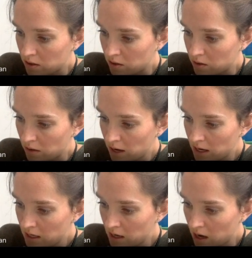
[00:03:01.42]
the
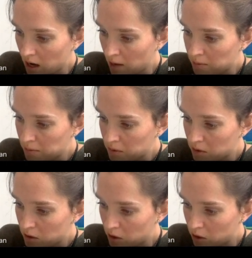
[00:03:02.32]
right, up
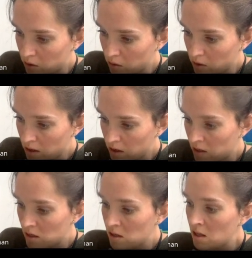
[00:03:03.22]
two,
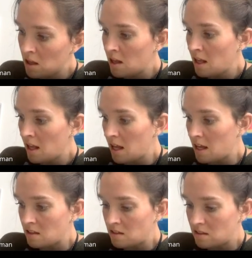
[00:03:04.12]

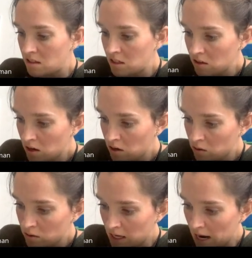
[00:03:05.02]
and
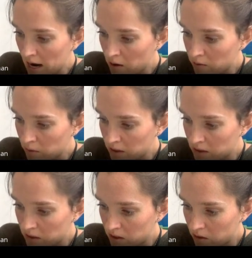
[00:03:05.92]
zero, down
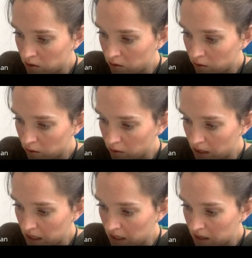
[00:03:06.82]
one, two,
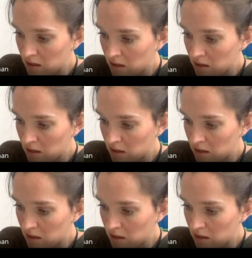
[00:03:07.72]
three.